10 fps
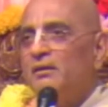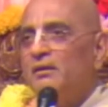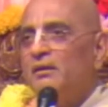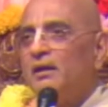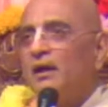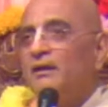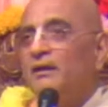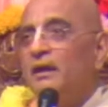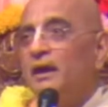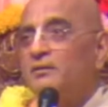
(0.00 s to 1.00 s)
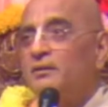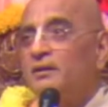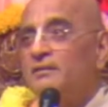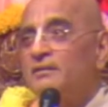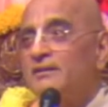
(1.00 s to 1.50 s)
And he actually
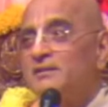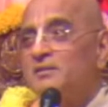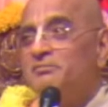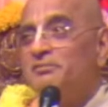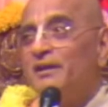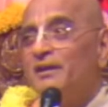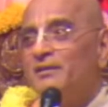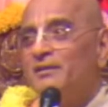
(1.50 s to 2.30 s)
said some very,